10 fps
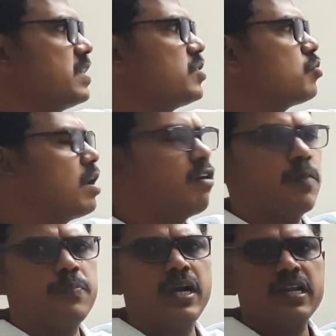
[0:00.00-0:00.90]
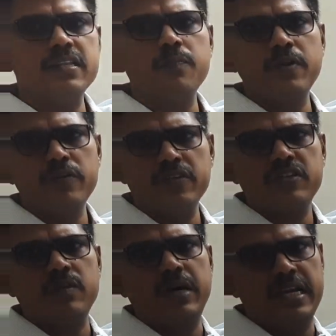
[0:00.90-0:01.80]
This would have appeared in the previous
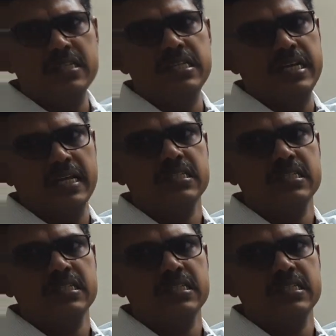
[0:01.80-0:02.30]
year balance sheet,